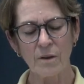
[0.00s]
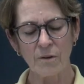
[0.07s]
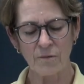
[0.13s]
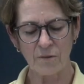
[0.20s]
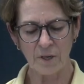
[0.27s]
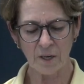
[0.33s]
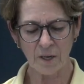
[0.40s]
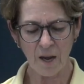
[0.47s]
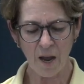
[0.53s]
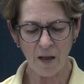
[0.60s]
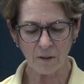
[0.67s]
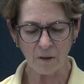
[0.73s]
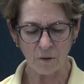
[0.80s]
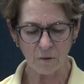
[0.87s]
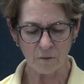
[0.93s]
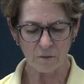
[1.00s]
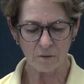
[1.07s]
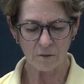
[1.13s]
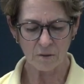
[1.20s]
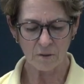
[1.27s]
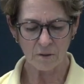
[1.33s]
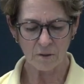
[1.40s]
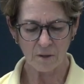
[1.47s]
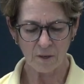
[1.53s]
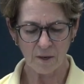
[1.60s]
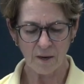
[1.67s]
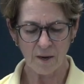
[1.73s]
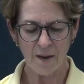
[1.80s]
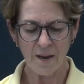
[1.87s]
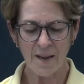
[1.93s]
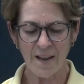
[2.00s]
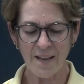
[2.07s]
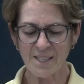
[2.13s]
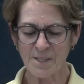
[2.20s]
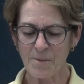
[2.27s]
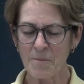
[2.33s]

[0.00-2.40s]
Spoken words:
Frida Kahlo. It's